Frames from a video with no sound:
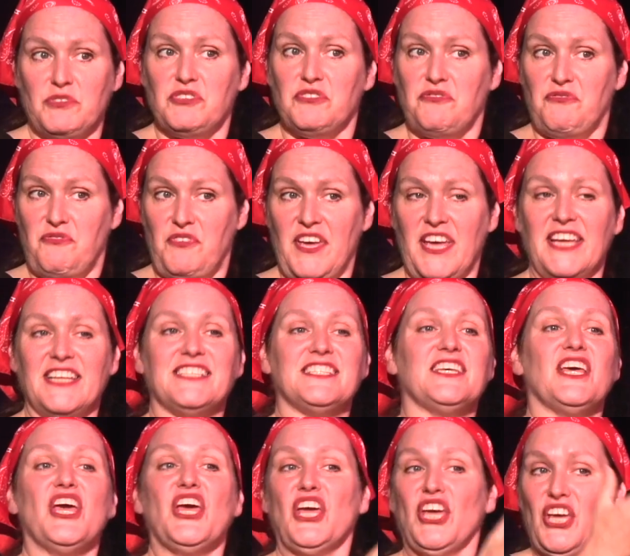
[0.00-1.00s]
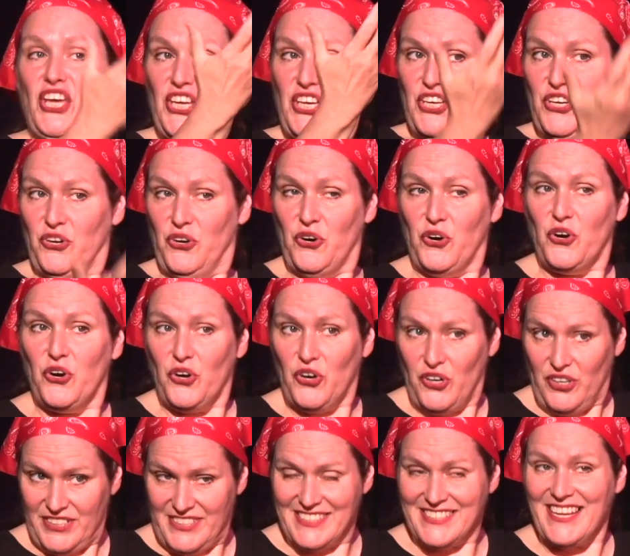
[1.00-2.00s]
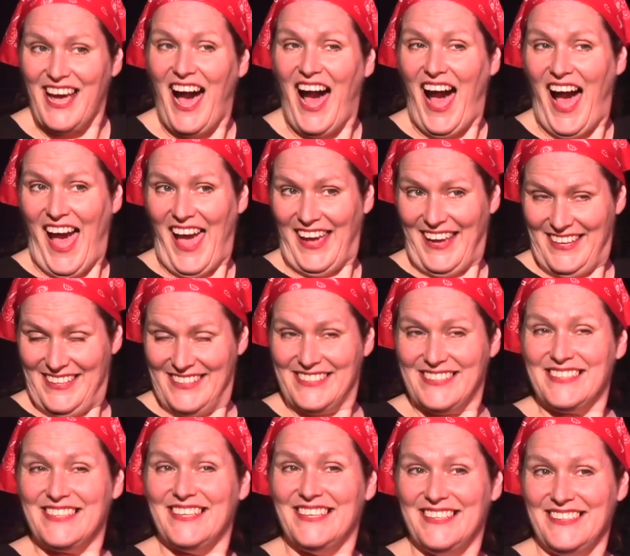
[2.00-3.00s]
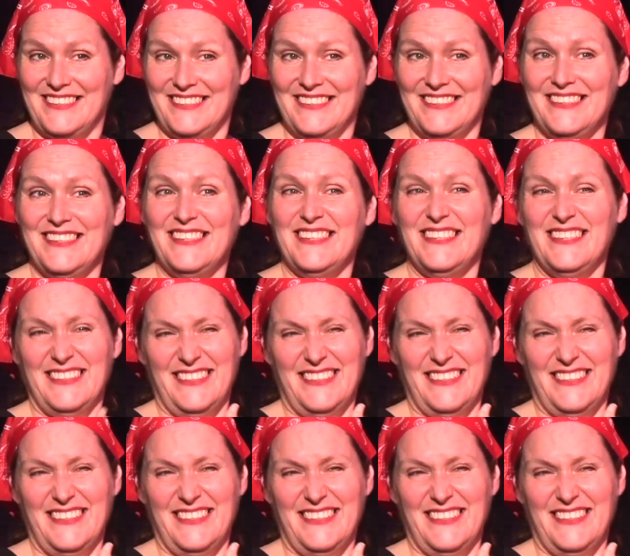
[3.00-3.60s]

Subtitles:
Well, Regina talked about this show to me last year.